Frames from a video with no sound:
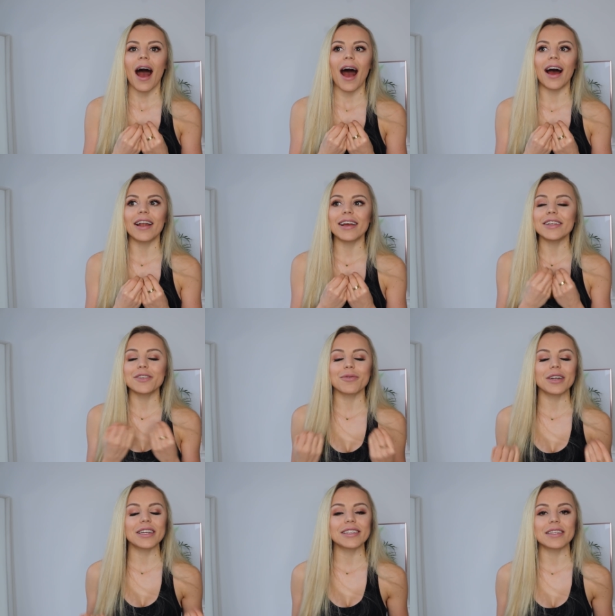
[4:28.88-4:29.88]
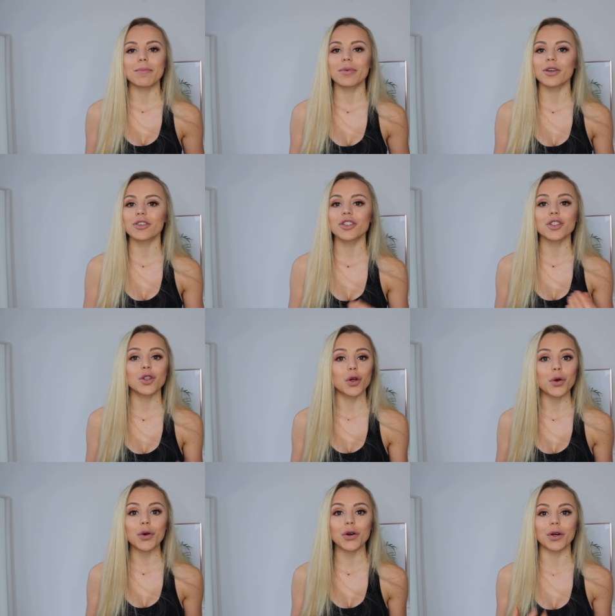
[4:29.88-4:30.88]
And it's really simple. Just
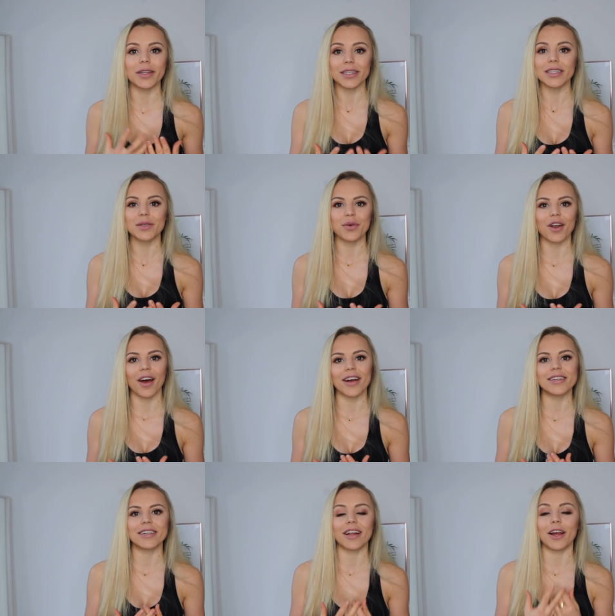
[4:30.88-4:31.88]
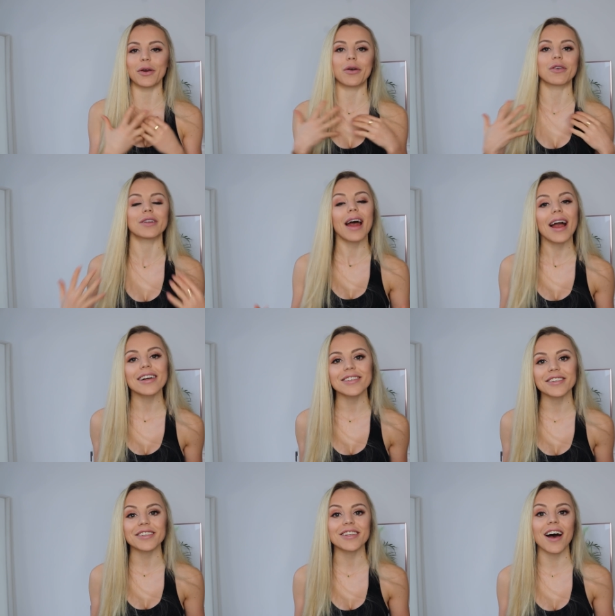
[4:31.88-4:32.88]
Google. This is what I did. I Googled
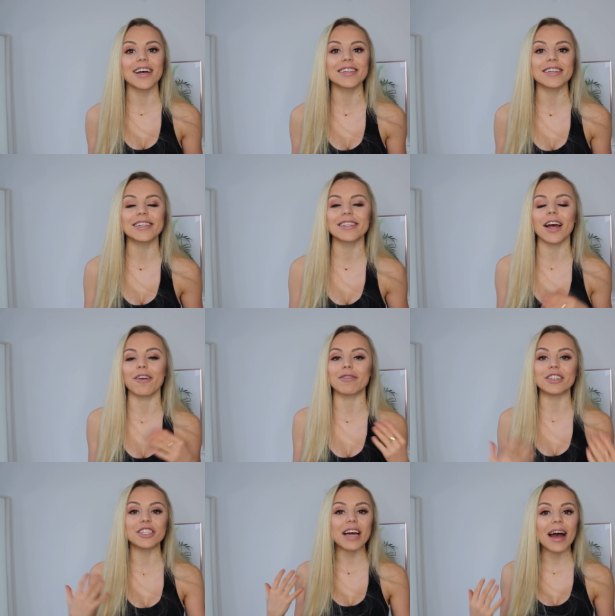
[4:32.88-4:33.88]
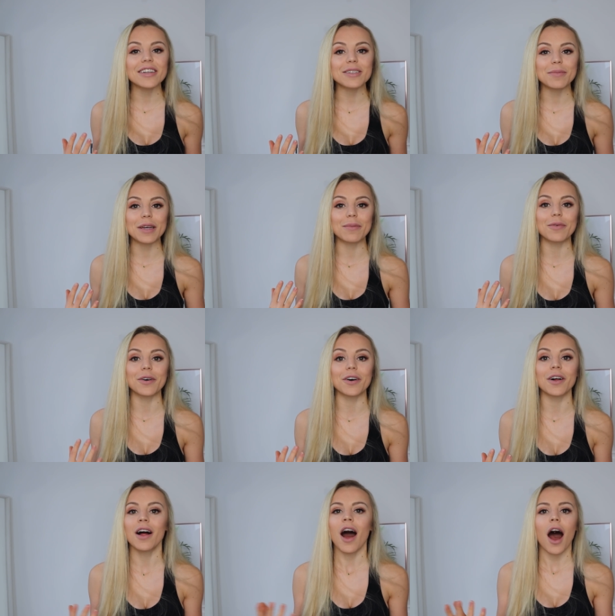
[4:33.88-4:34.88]
exercises, I reached out to
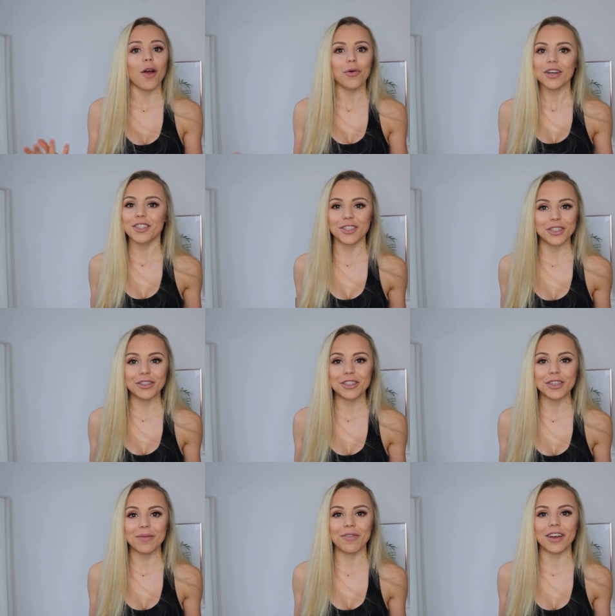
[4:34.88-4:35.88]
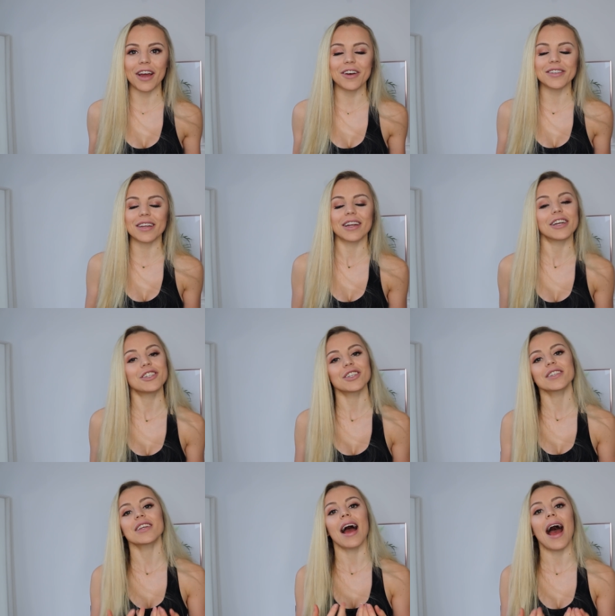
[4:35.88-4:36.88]
people, I watched YouTube videos, and I
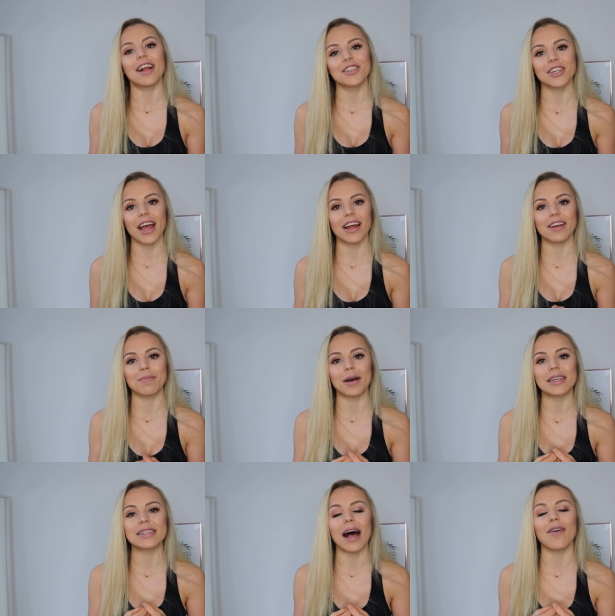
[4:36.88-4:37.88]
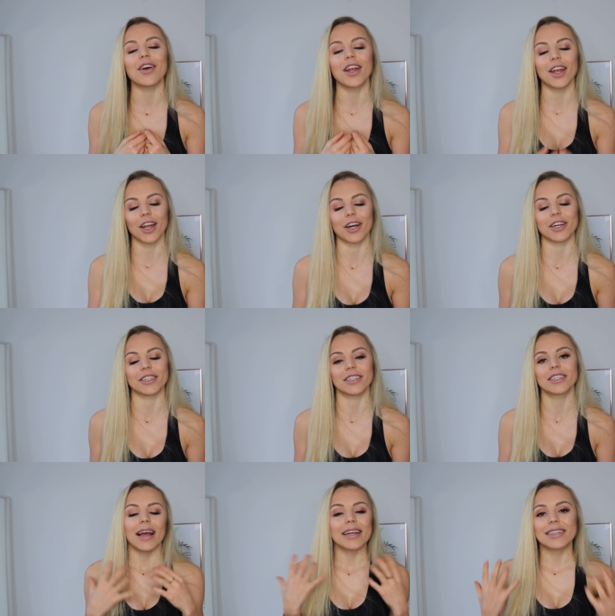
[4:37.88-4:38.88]
just educated myself and
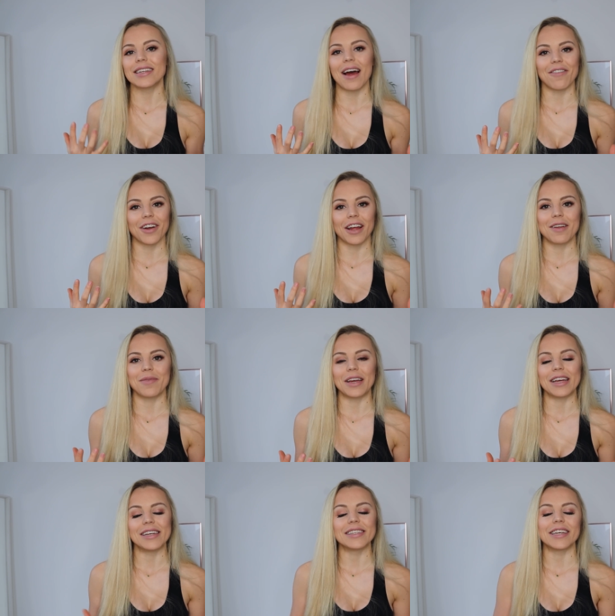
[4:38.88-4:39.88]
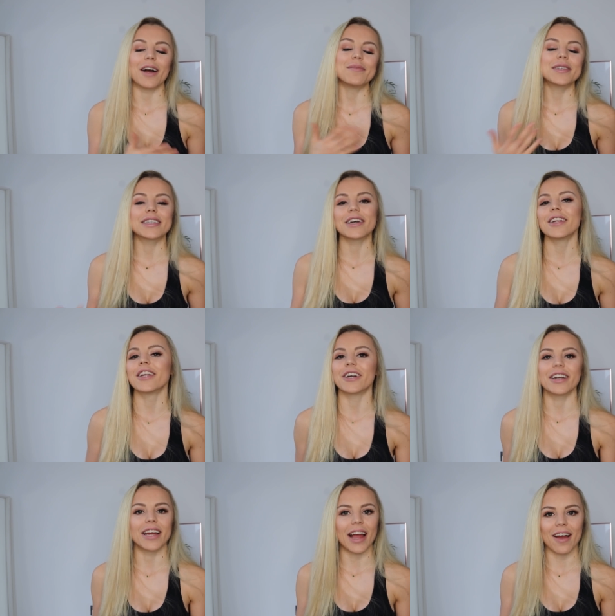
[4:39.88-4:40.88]
learned. It's never going to be easy. I'm still
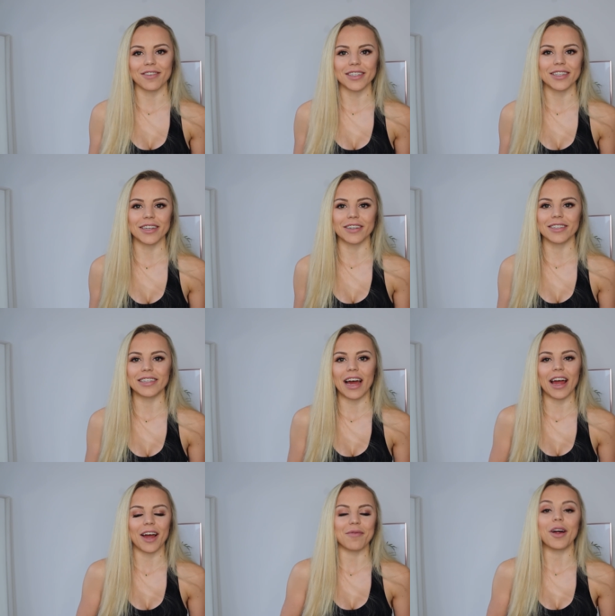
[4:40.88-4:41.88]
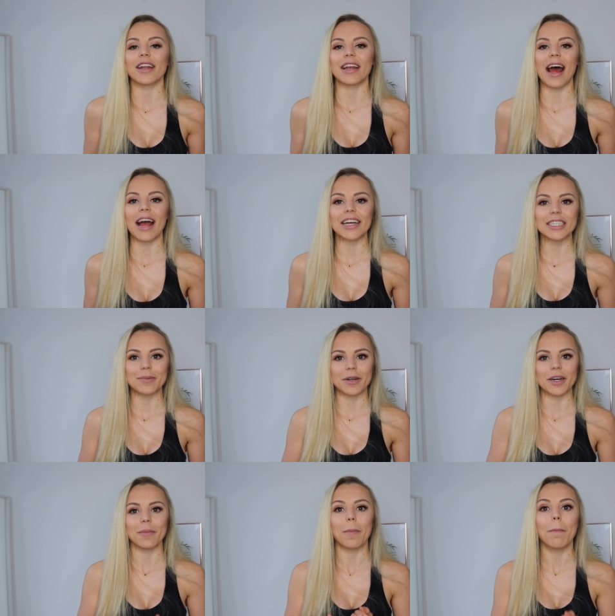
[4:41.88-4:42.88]
learning every single day. I'm not an
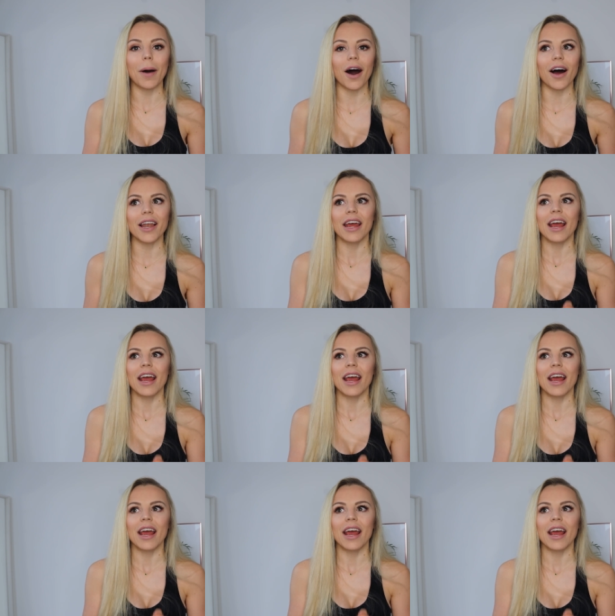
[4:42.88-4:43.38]
expert, but